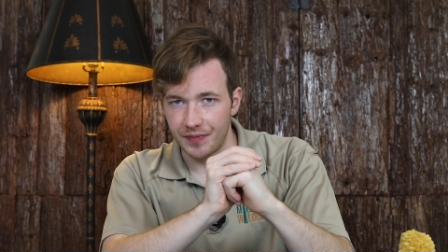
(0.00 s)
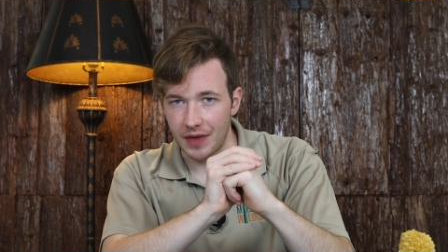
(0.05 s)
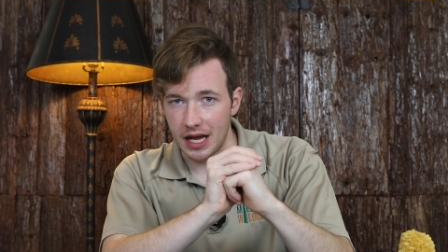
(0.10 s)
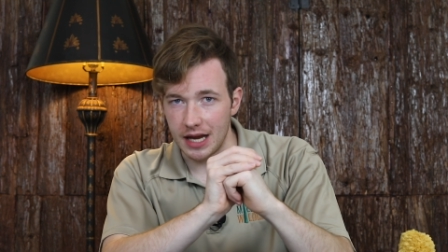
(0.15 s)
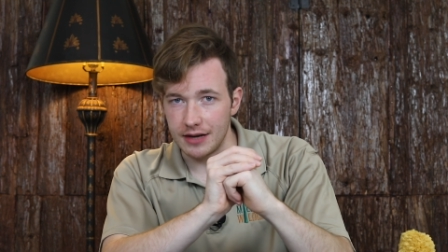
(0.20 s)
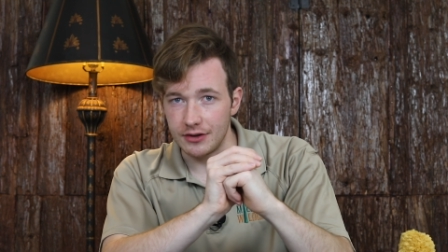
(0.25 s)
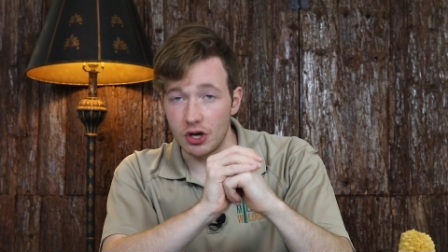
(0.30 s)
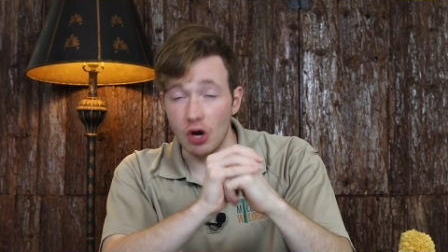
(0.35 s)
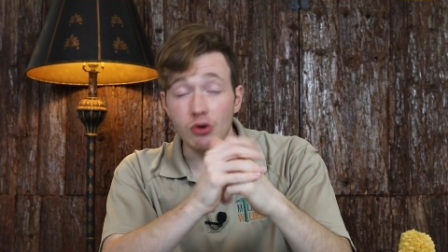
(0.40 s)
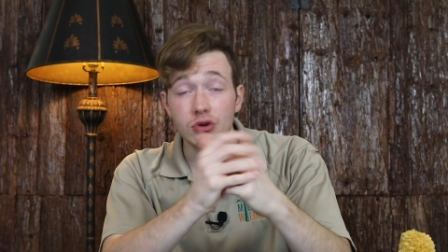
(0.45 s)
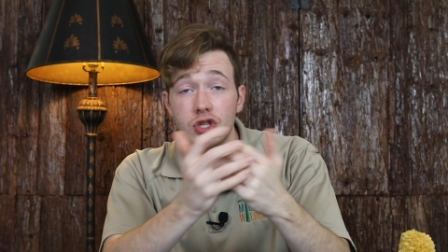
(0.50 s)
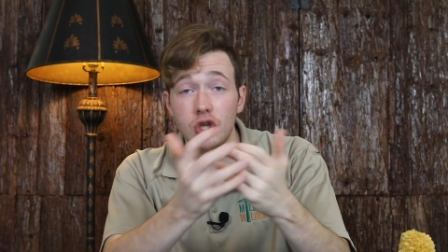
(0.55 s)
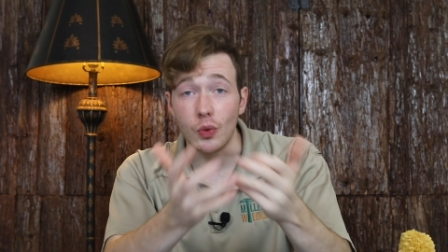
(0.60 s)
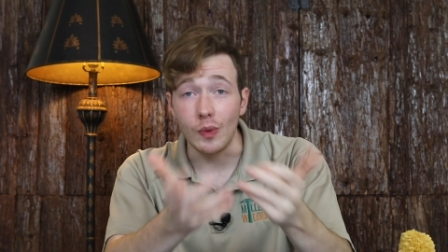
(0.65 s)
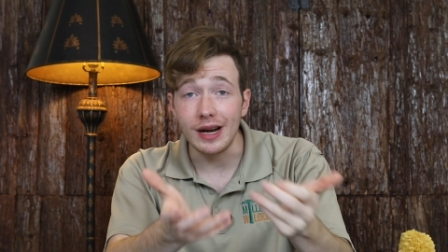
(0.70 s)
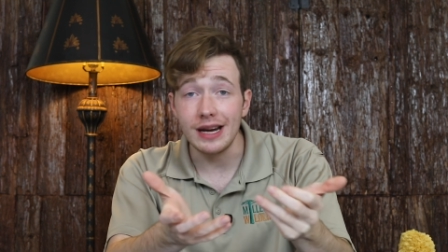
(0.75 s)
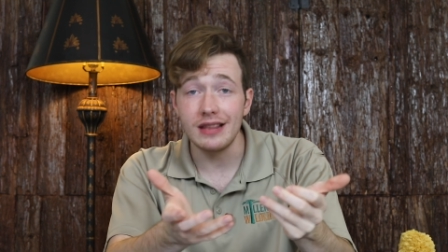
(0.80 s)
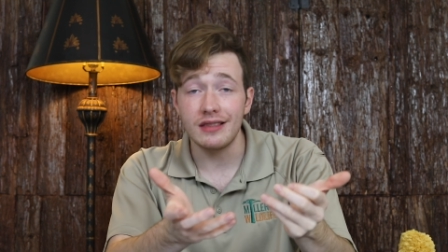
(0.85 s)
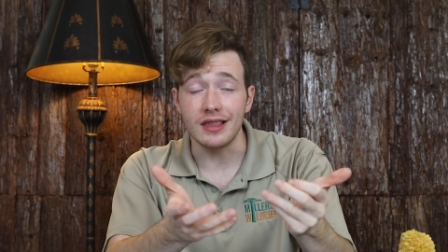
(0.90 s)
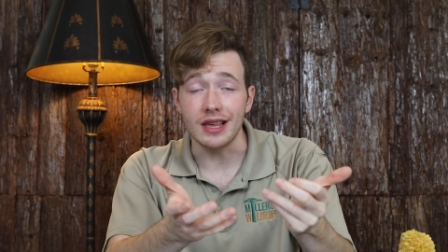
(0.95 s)
They don't
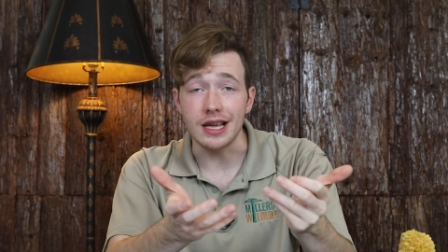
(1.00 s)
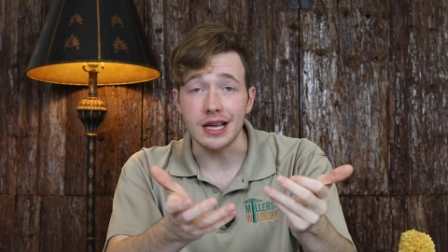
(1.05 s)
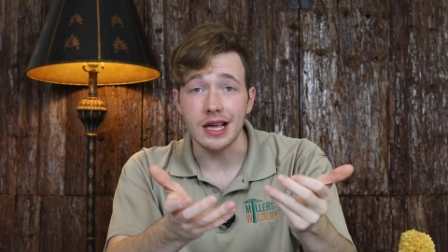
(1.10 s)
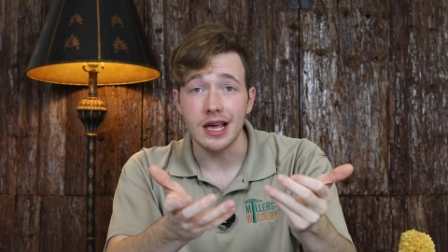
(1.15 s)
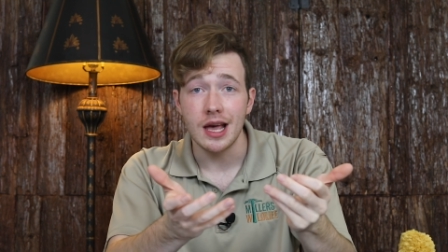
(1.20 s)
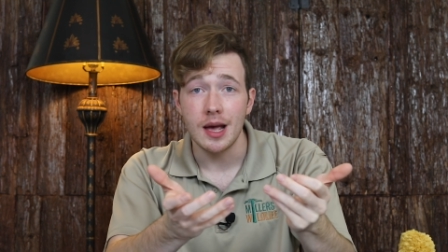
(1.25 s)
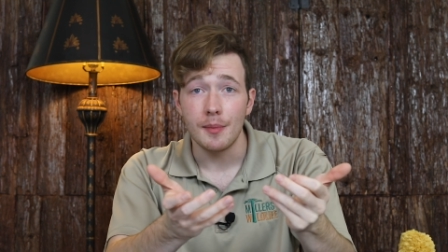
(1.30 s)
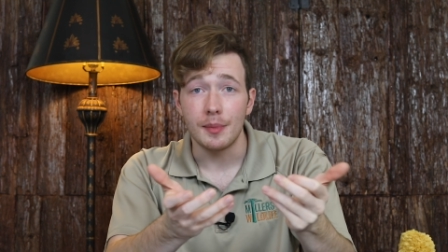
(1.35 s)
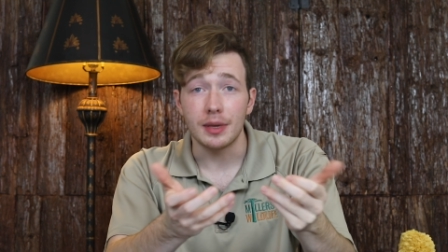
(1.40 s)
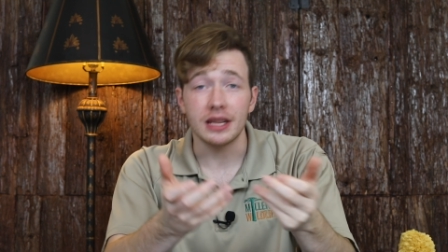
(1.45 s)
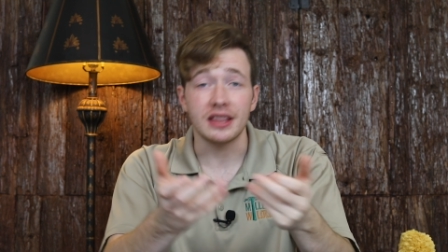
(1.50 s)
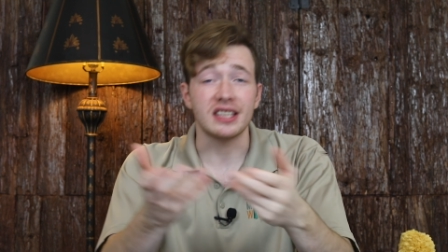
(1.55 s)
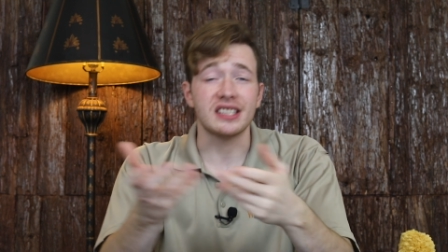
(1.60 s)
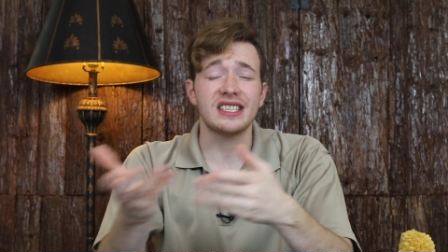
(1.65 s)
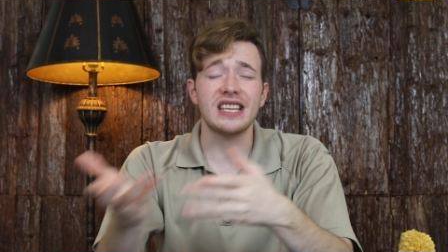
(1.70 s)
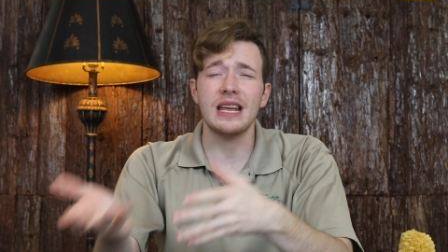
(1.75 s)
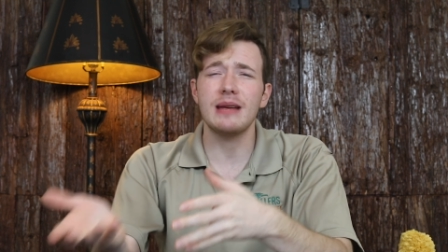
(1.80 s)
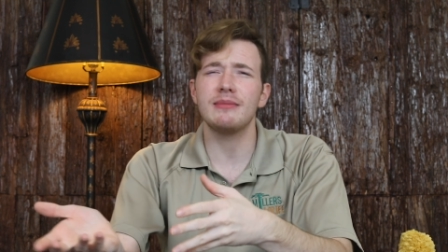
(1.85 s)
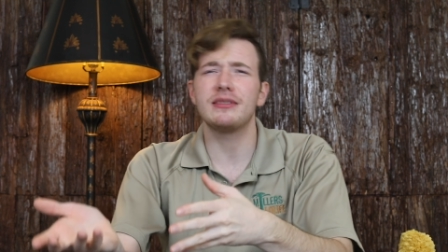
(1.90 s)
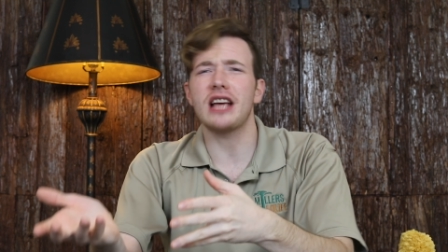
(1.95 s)
do anything, but at the
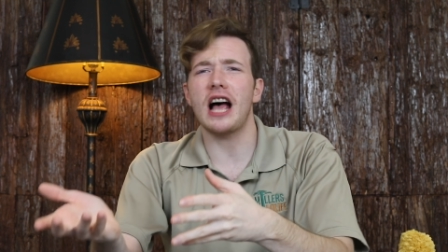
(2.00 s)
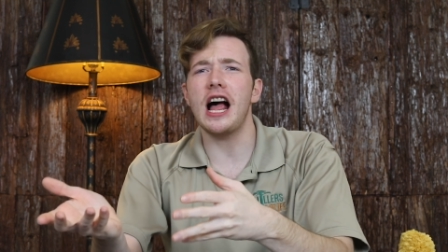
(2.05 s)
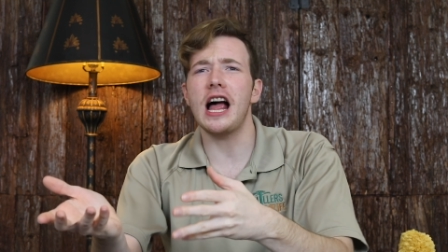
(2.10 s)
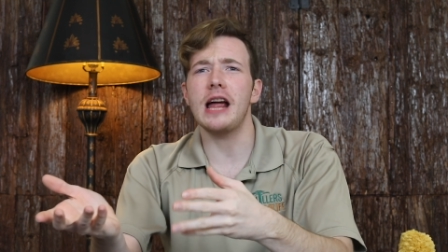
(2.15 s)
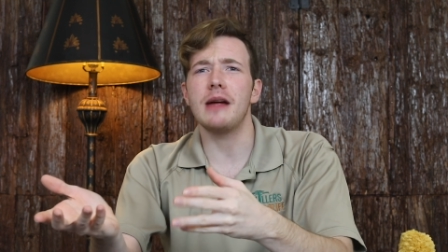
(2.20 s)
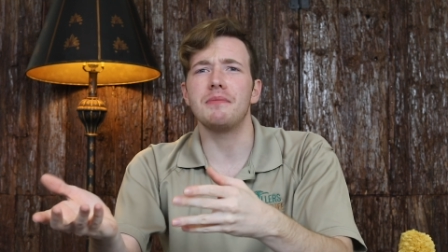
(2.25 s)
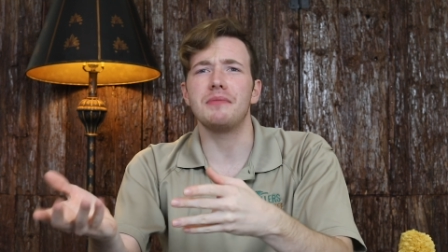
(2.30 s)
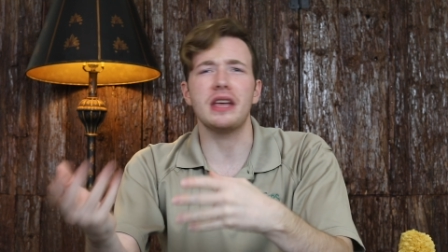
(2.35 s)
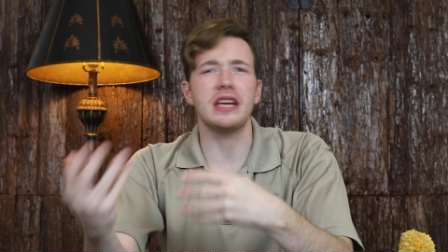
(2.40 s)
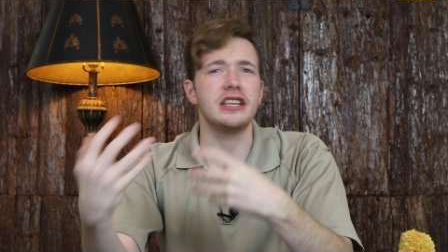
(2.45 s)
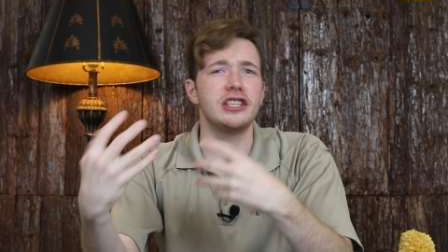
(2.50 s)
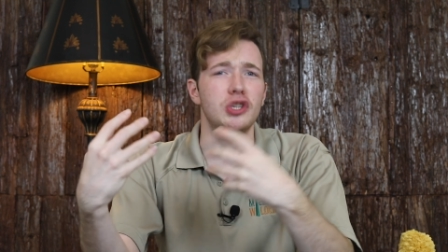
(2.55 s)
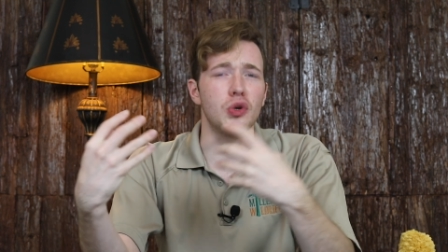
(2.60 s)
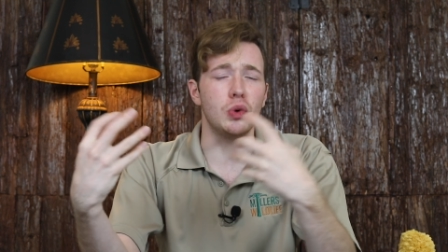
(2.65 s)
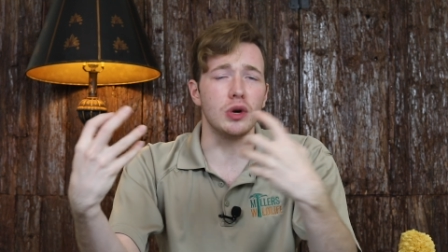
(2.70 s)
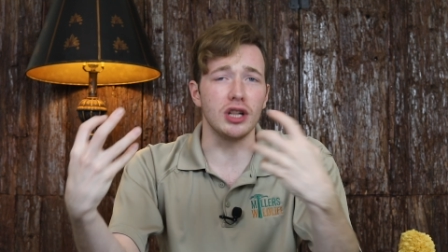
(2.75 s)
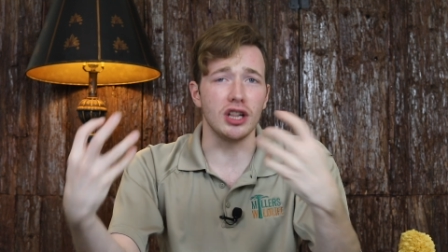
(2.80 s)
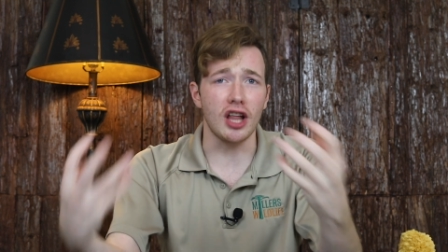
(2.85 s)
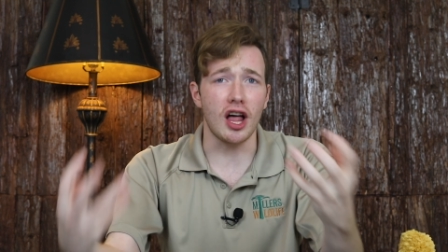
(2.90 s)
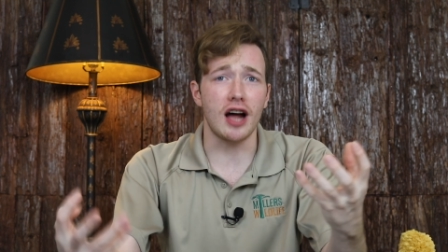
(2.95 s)
same time, they
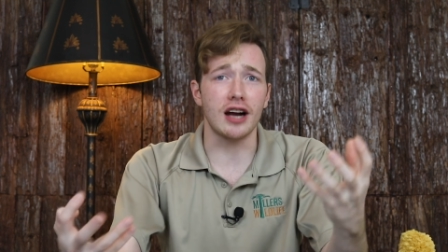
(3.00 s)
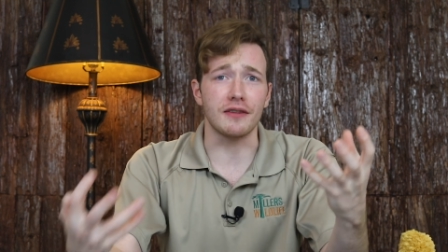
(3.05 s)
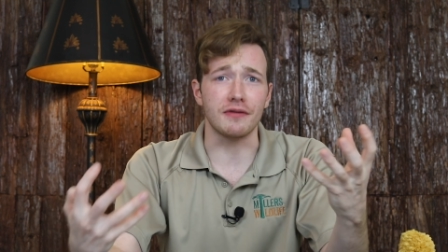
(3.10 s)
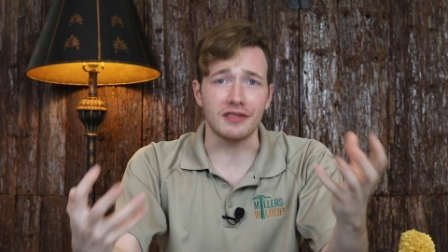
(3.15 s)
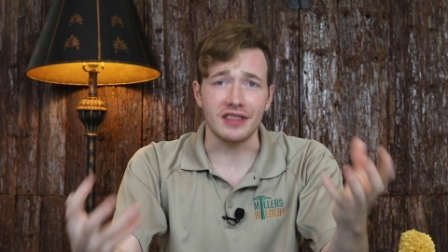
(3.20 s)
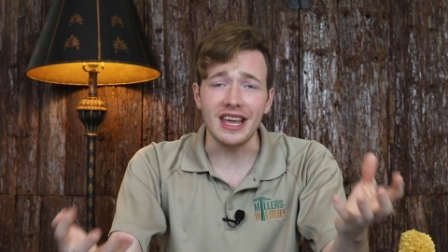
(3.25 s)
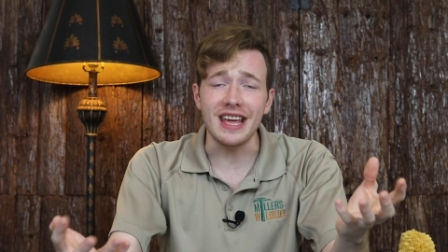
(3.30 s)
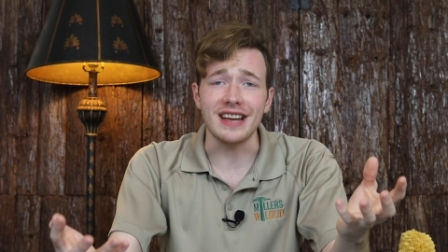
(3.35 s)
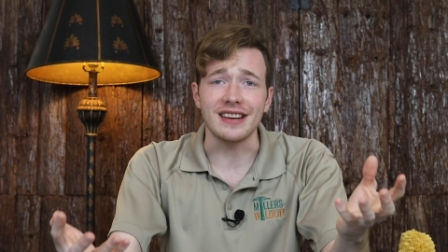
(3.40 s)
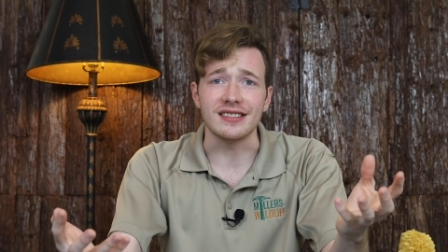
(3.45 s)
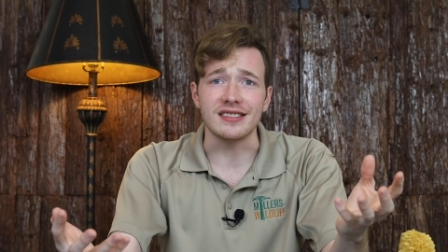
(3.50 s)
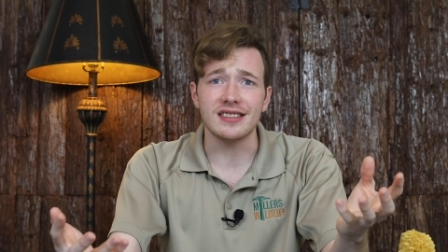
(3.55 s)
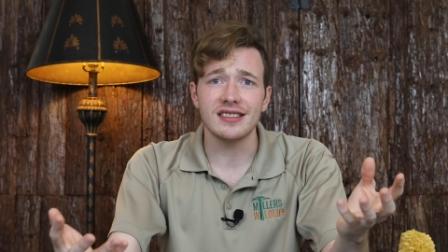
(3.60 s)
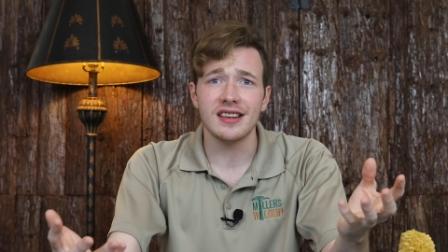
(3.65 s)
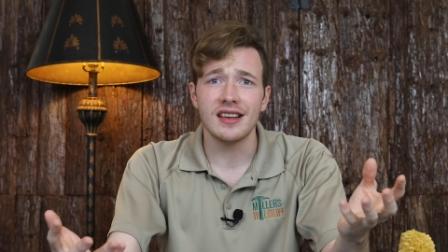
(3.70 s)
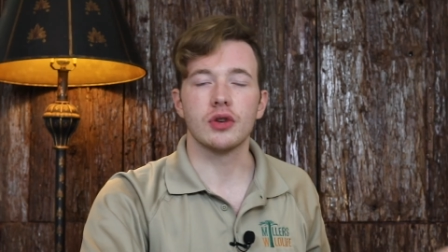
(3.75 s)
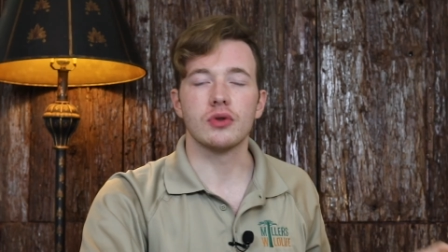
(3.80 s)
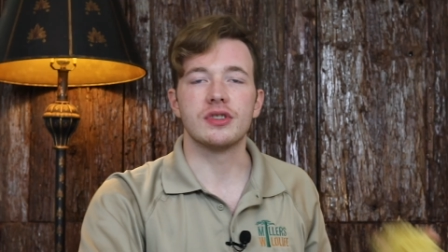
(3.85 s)
do a lot of things.